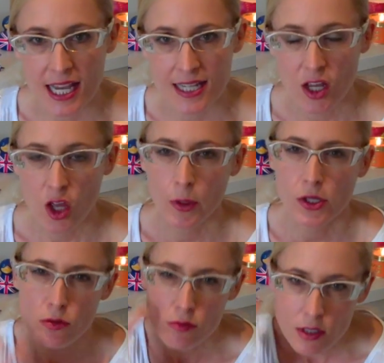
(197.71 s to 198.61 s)
is because
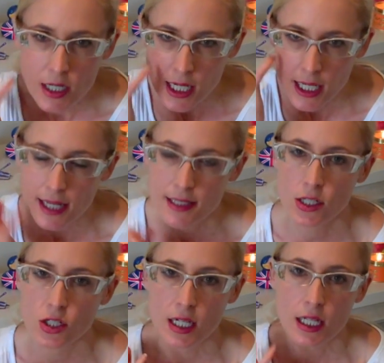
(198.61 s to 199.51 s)
it really gets
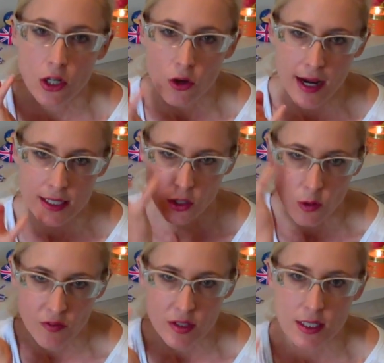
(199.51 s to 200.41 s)
into the little cracks and
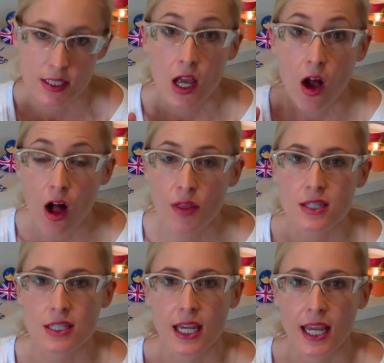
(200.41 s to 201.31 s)
crevices on the
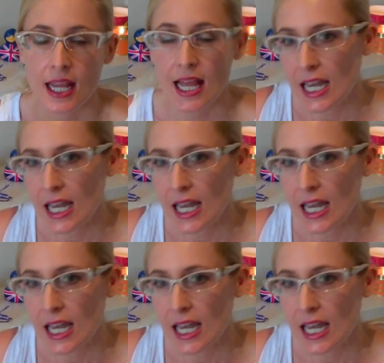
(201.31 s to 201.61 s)
skin,